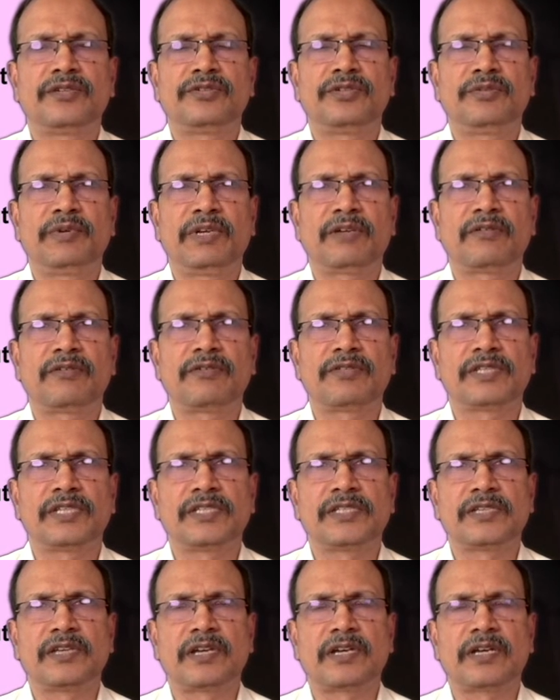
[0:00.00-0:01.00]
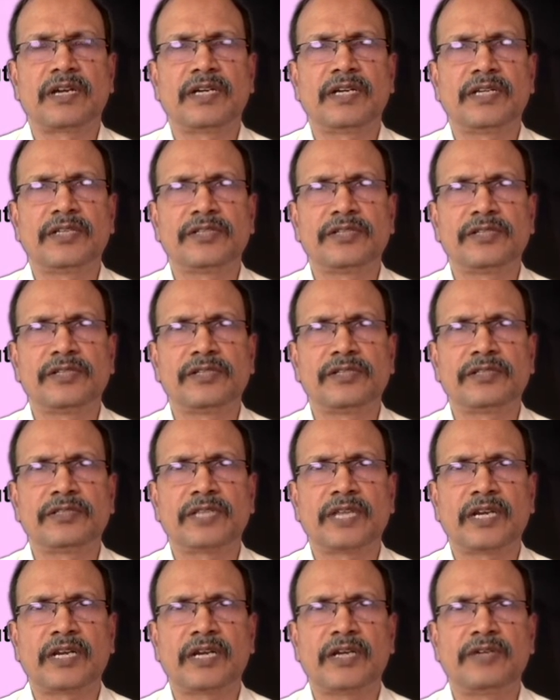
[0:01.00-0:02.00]
tuberculosis,
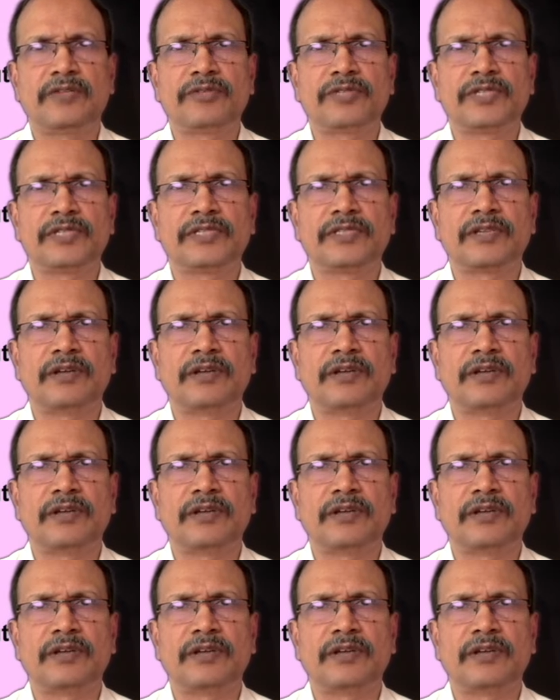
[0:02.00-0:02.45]
sarcoidosis